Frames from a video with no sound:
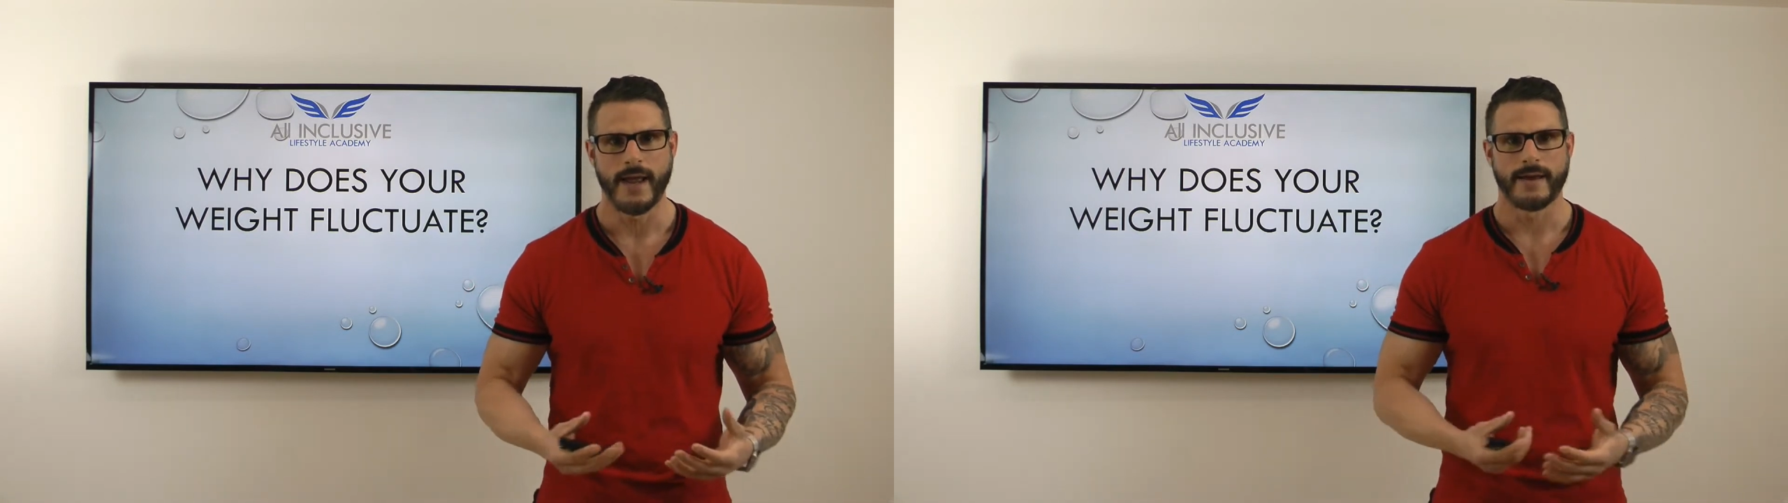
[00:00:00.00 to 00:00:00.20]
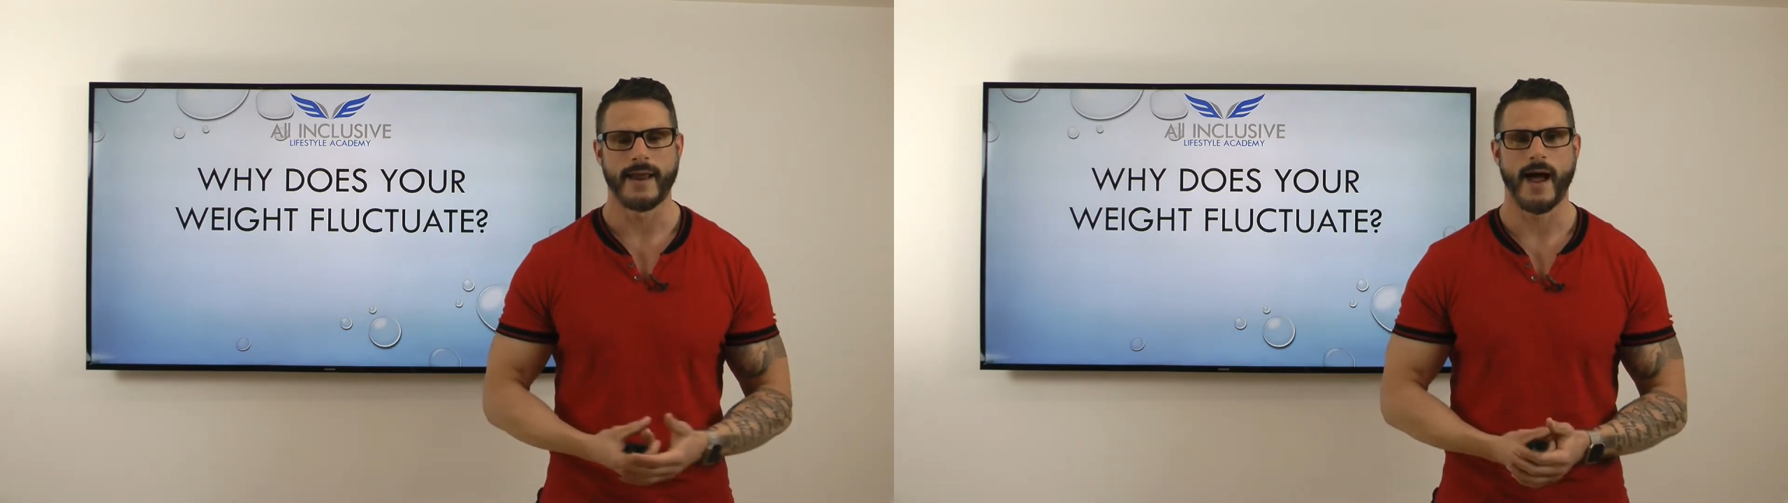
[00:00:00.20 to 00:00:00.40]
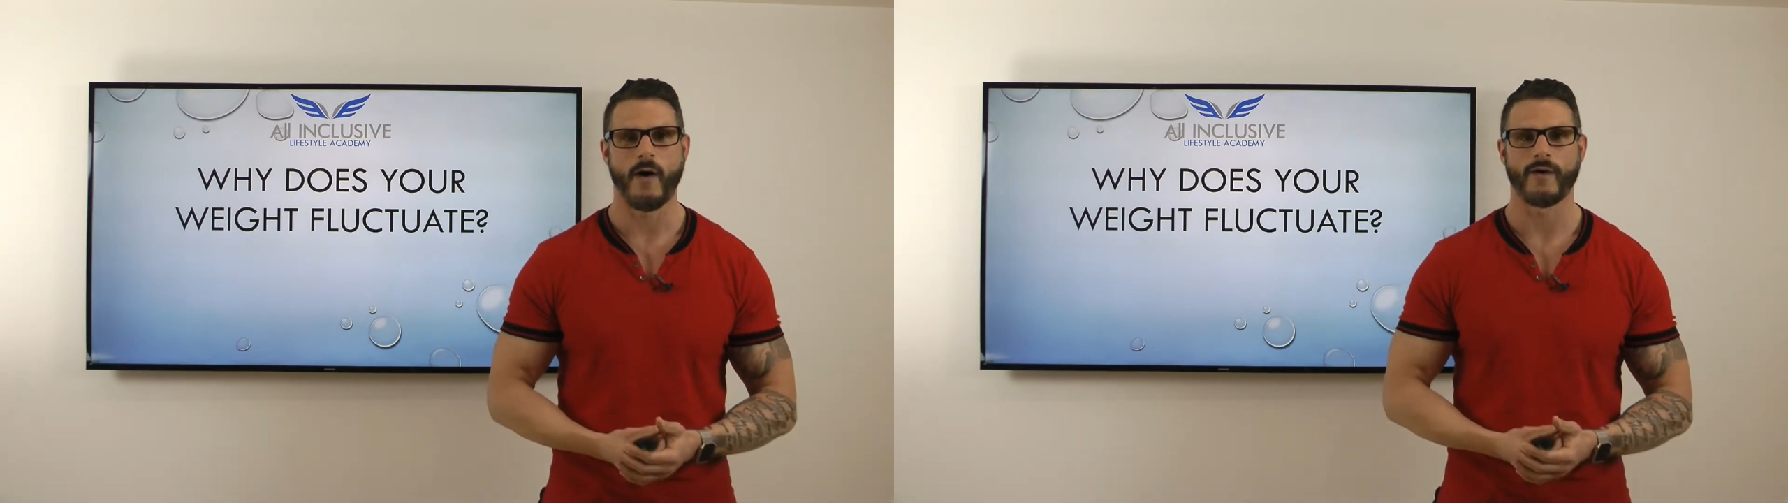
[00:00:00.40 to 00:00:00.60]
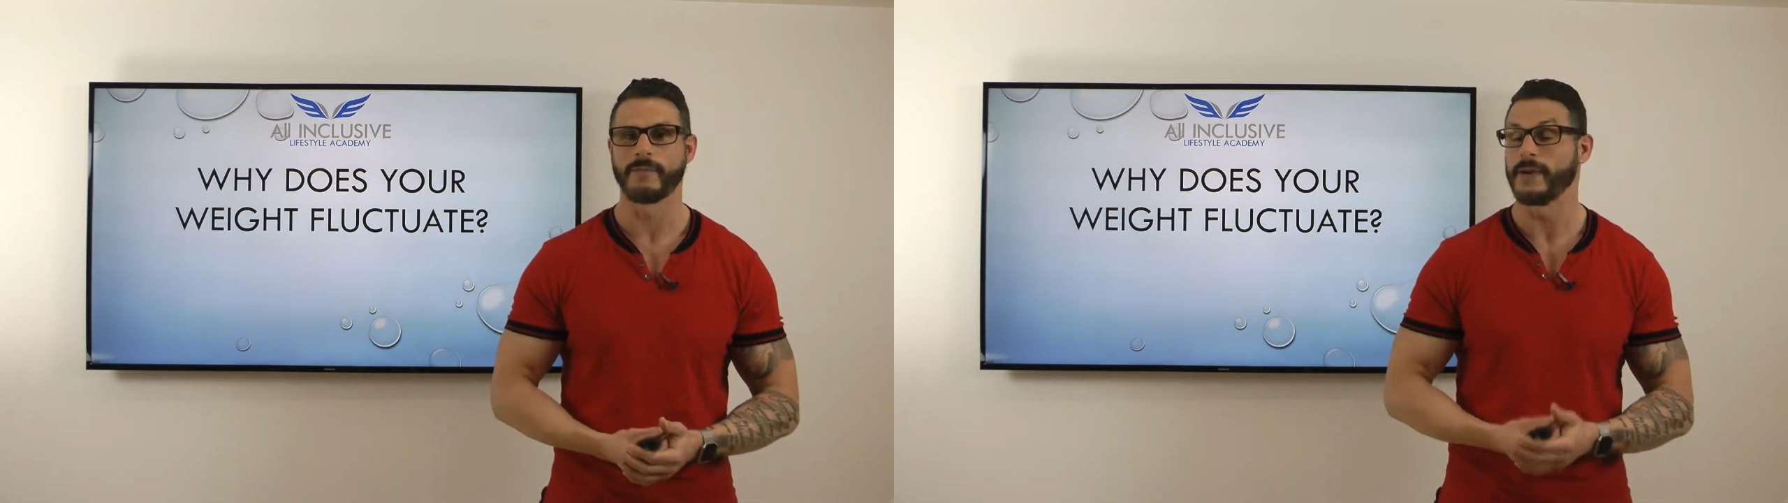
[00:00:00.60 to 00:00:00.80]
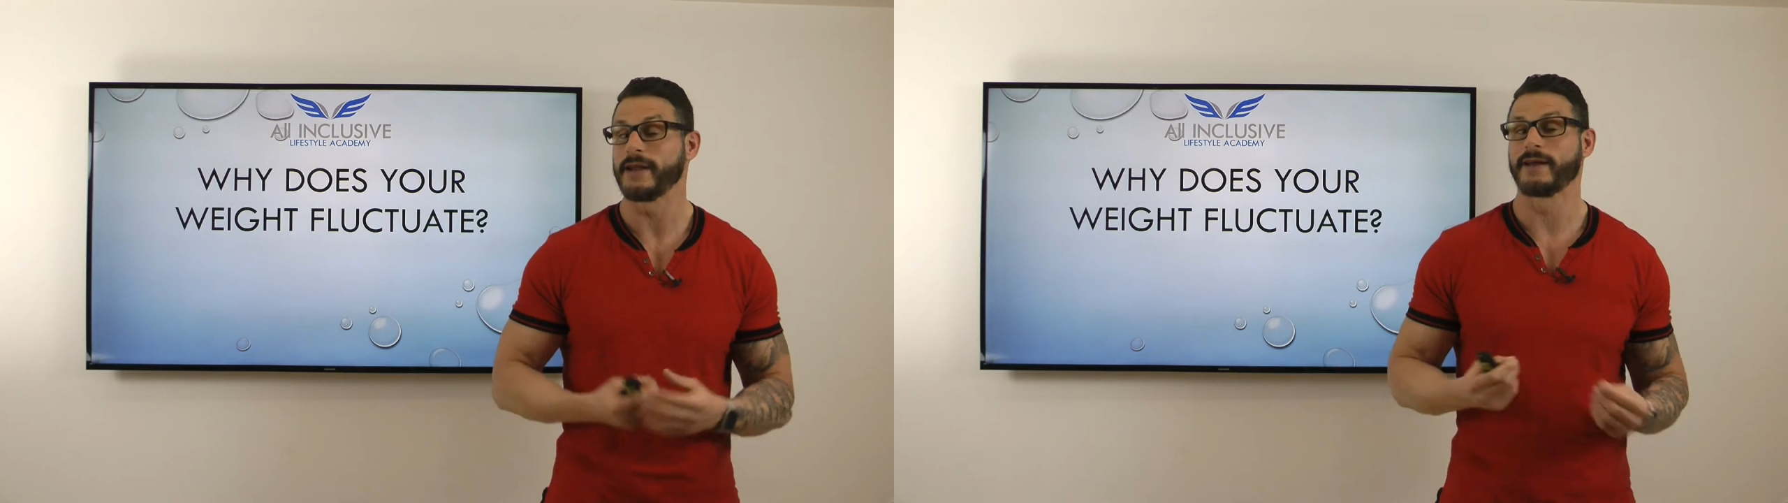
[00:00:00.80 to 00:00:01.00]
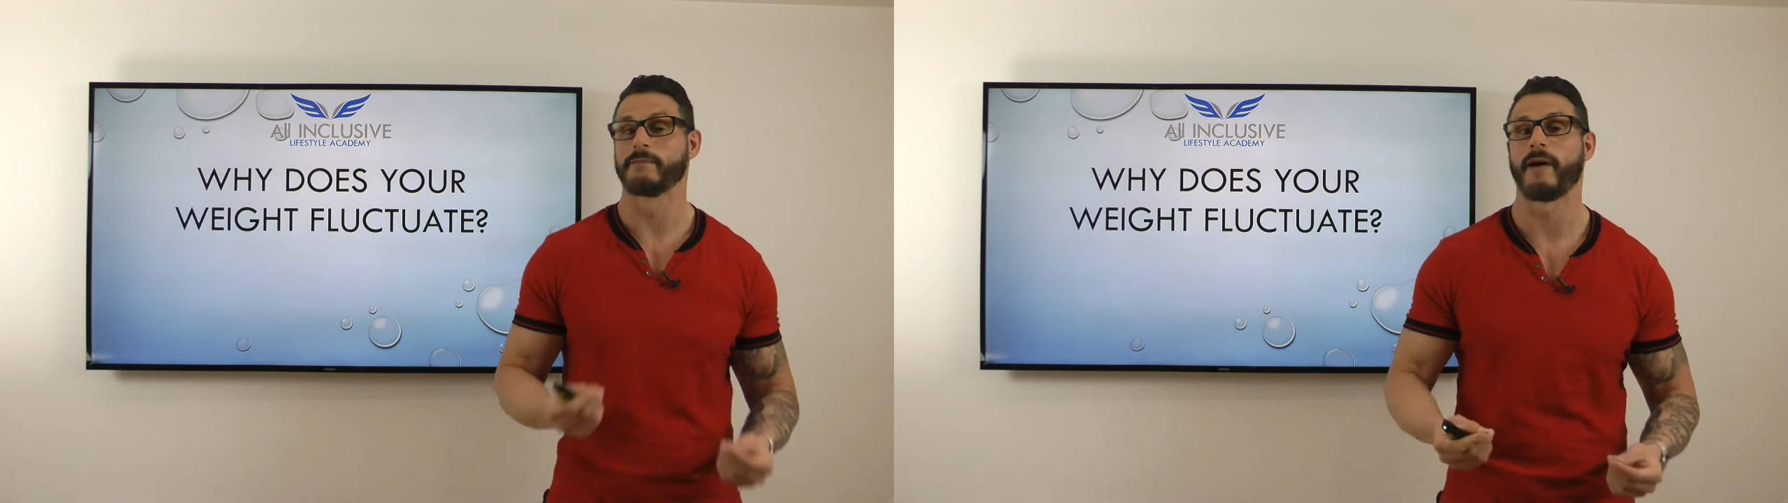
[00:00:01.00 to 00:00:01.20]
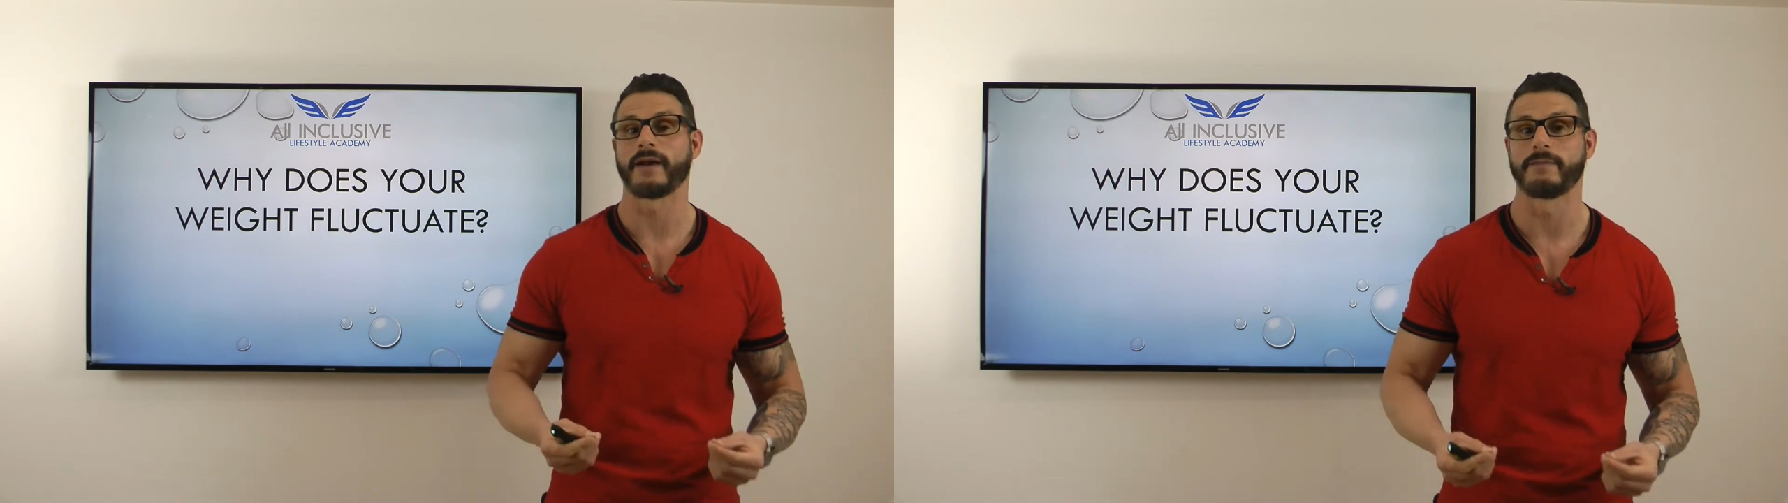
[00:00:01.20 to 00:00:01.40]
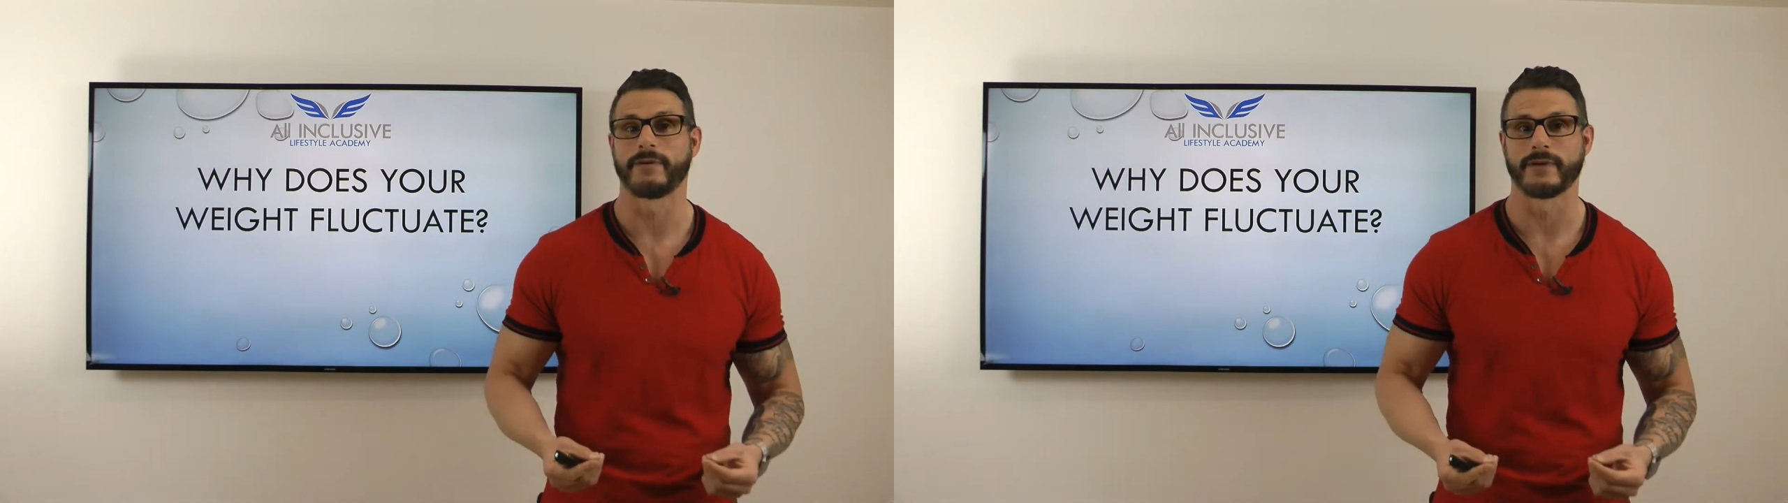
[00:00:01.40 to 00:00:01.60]
Now, competing in
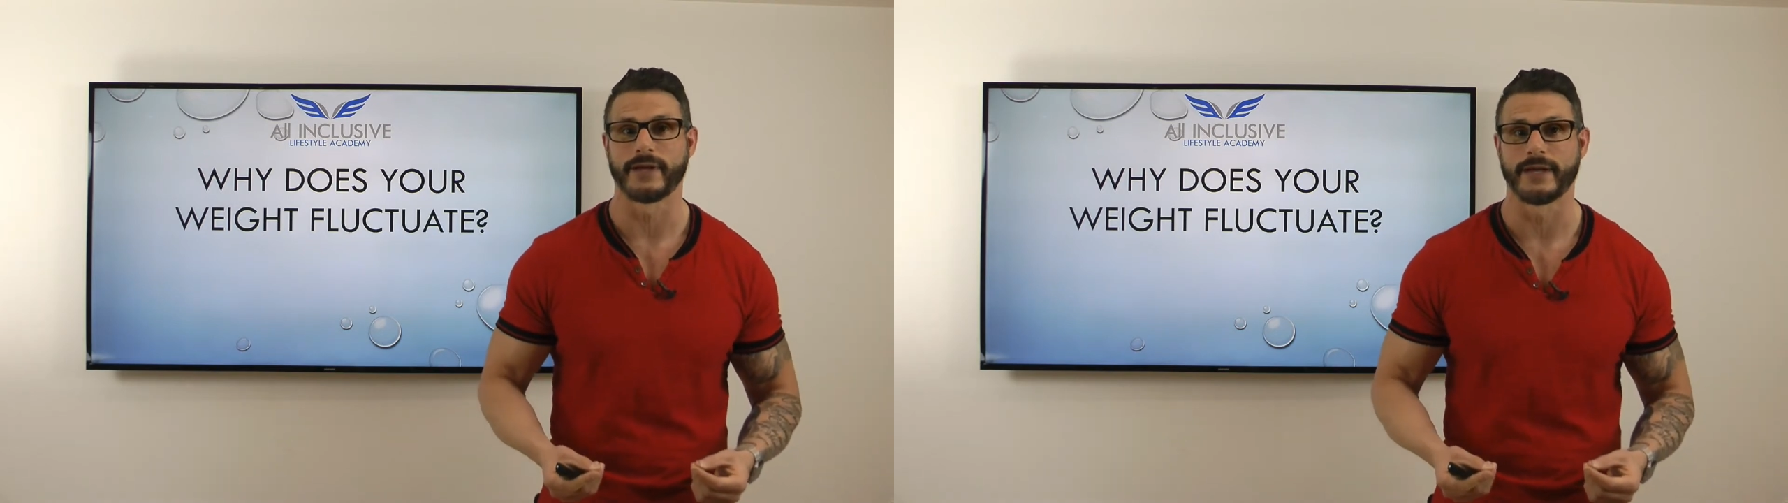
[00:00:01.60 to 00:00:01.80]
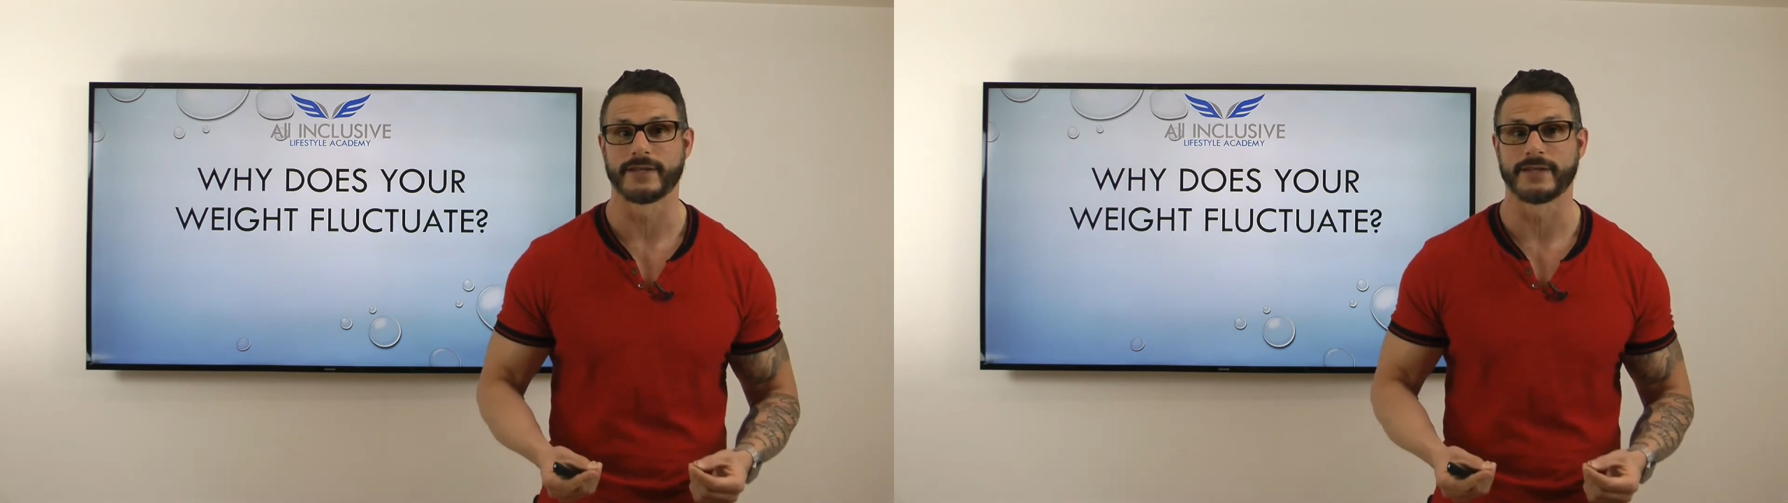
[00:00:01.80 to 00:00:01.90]
bodybuilding